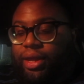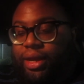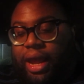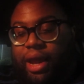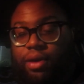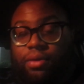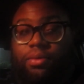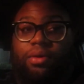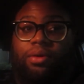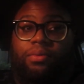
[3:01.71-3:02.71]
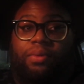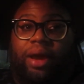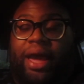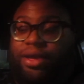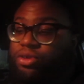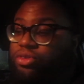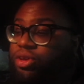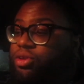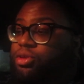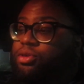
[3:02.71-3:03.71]
Now, what I
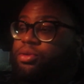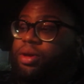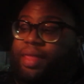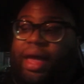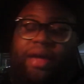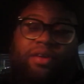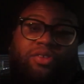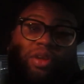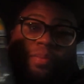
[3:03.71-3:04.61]
usually do is I usually